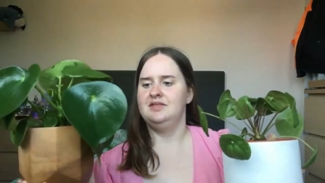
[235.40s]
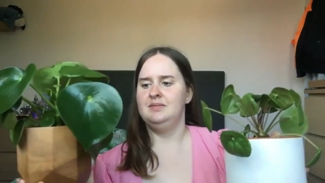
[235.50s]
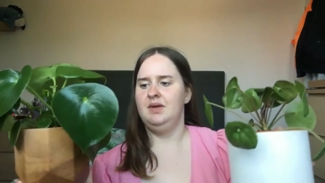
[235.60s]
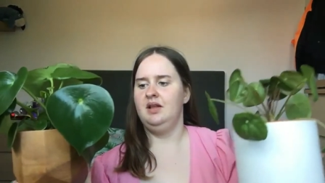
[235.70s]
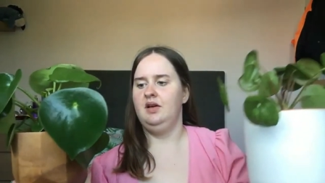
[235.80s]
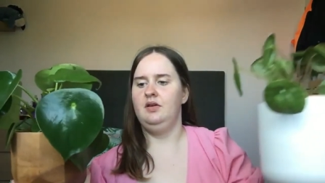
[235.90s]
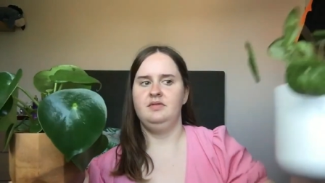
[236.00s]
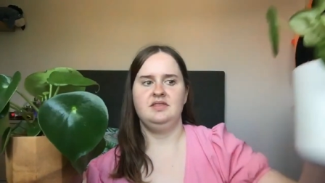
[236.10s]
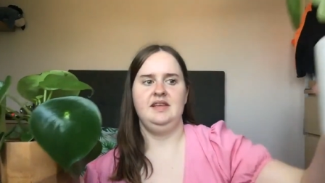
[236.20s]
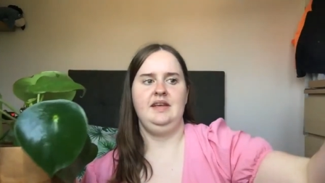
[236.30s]
similar
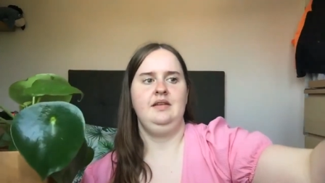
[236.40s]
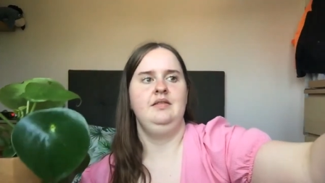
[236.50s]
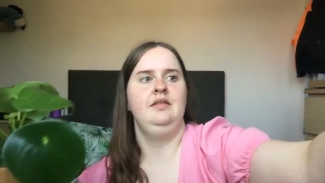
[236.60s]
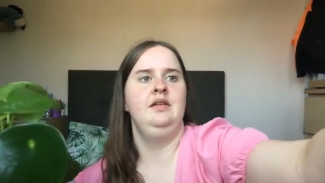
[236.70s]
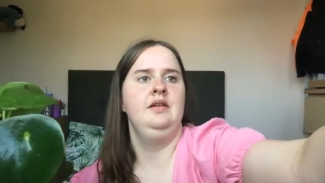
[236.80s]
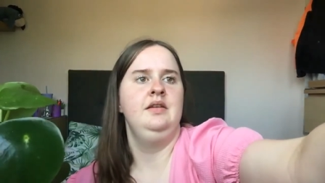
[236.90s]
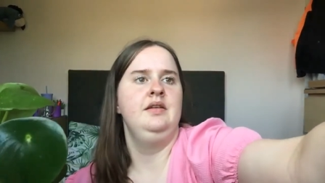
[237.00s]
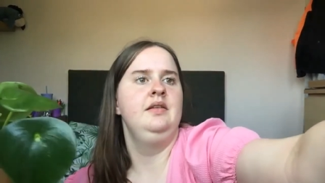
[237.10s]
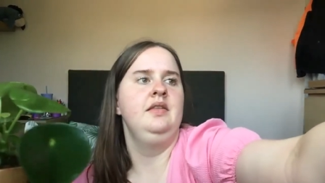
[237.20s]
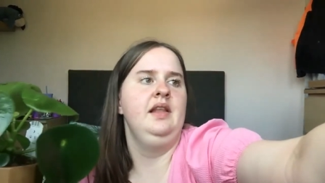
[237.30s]
obviously
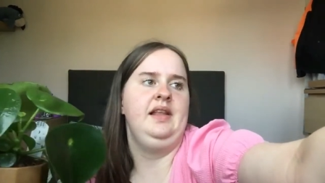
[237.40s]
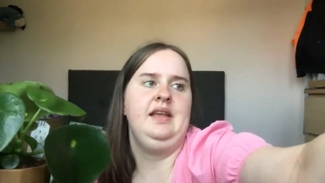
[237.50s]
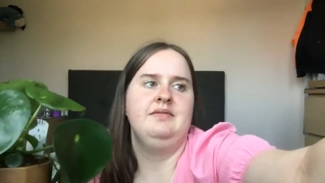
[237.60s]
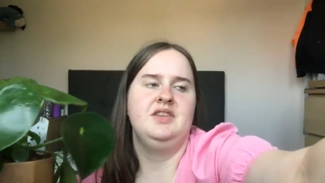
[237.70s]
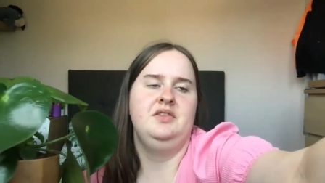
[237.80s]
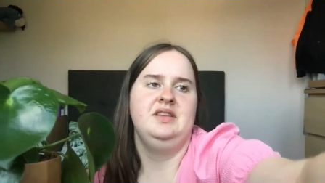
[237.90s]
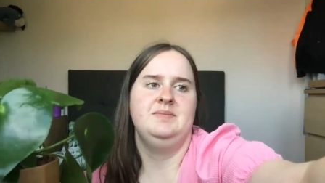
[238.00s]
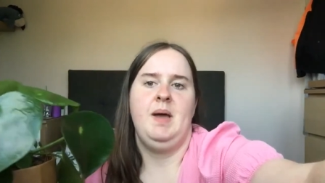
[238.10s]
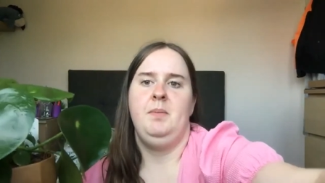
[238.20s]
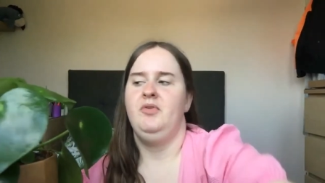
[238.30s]
the leaves on
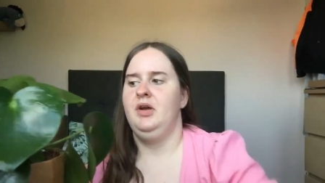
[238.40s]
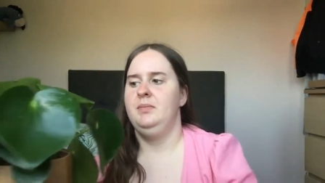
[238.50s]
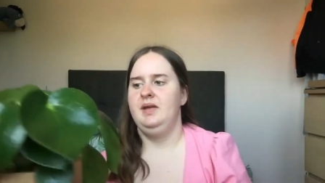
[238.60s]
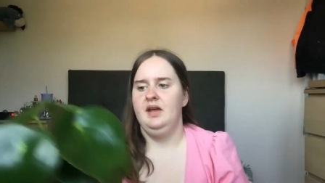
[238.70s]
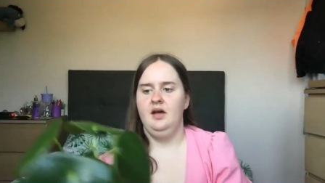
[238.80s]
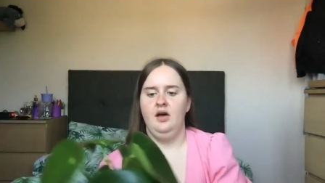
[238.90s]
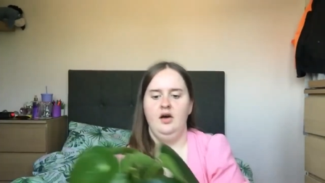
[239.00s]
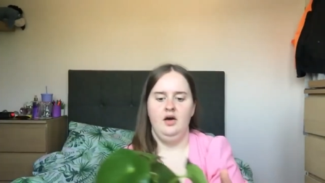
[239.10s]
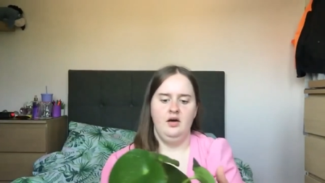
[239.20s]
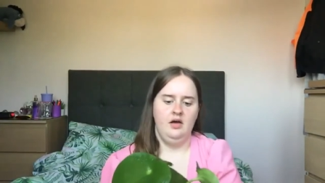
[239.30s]
this peperomia
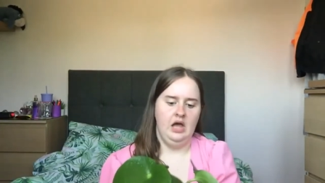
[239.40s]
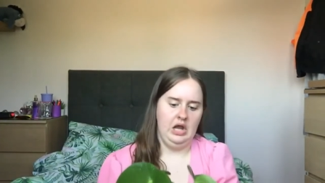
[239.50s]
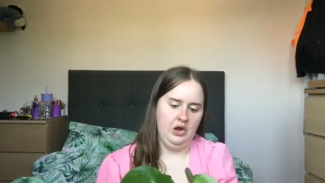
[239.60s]
are a